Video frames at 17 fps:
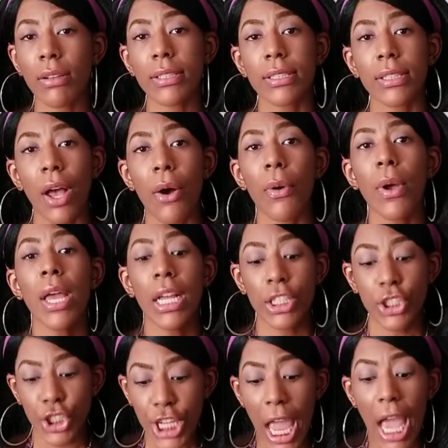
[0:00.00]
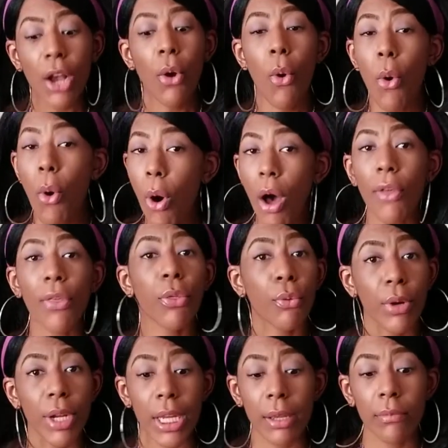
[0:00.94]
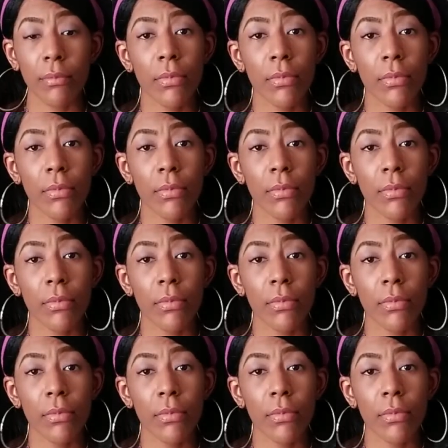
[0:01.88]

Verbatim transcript: So check all three.